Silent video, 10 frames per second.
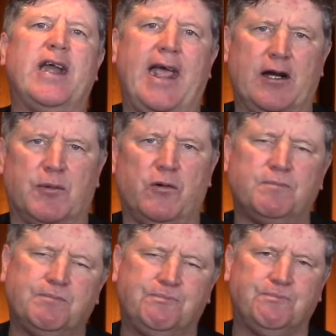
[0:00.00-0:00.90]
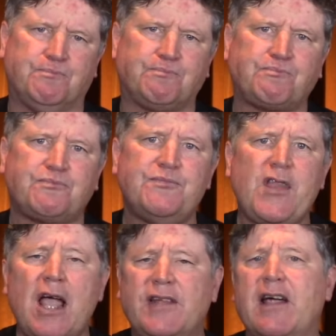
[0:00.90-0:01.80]
an animal.
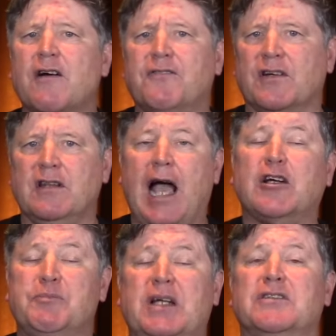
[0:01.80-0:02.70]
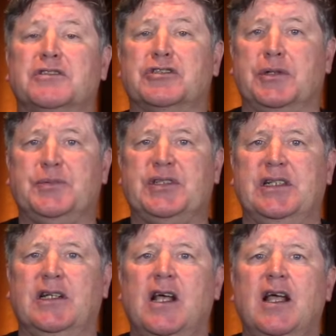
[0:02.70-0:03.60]
They are, for lack of better
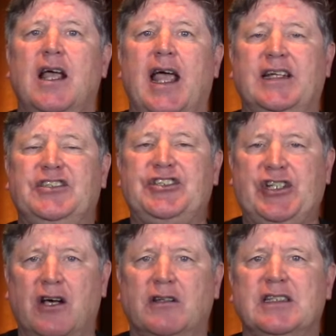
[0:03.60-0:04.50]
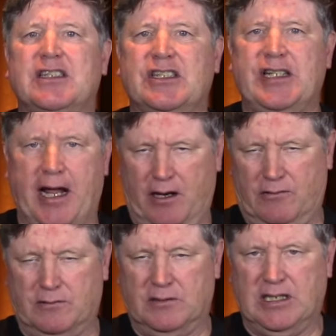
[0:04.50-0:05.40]
description, a shellless snail.
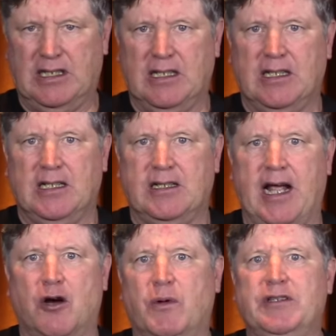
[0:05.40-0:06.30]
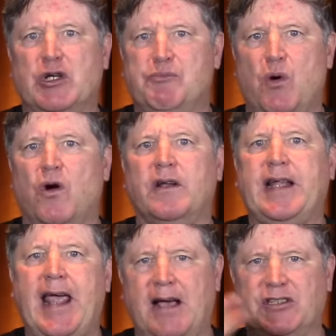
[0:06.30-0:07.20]
Now when they're born,
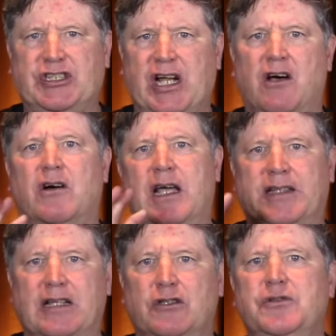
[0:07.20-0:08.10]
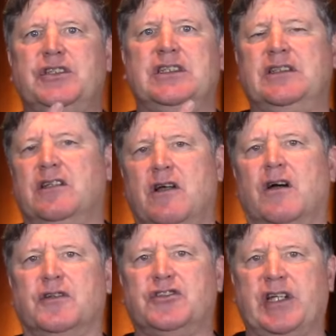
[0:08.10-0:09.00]
they have a shell, and they lose it in the
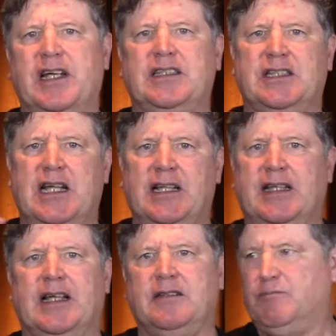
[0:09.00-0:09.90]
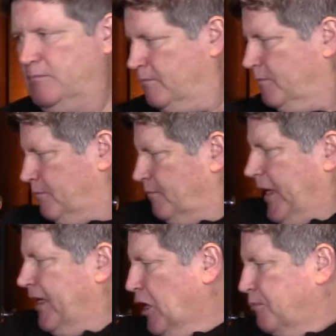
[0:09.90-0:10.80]
larval stage and then
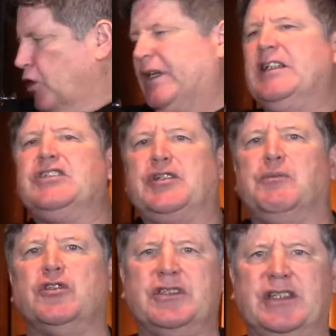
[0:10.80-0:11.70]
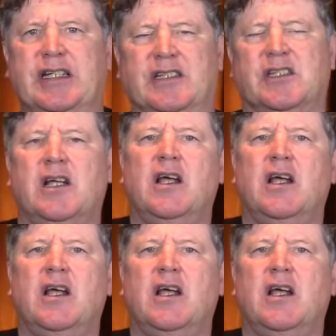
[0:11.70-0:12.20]
end up looking similar to this.